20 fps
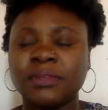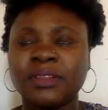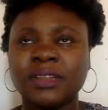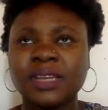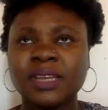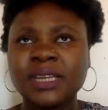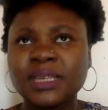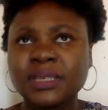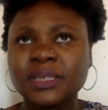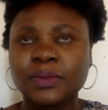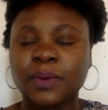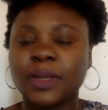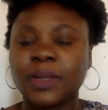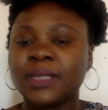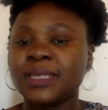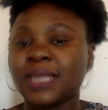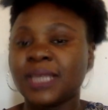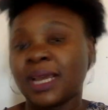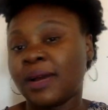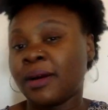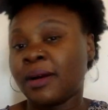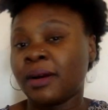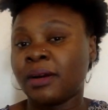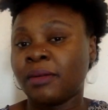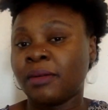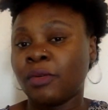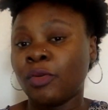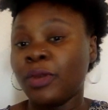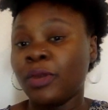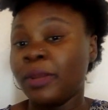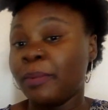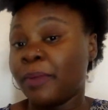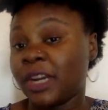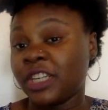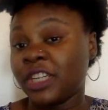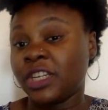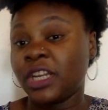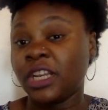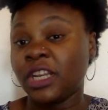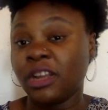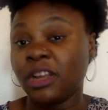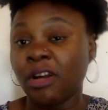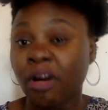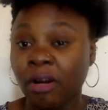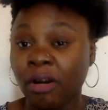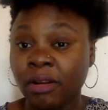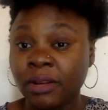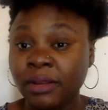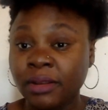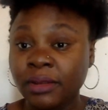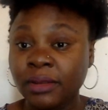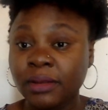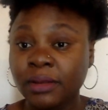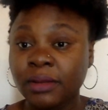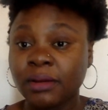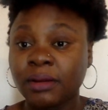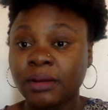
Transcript: These ones are only partially gone,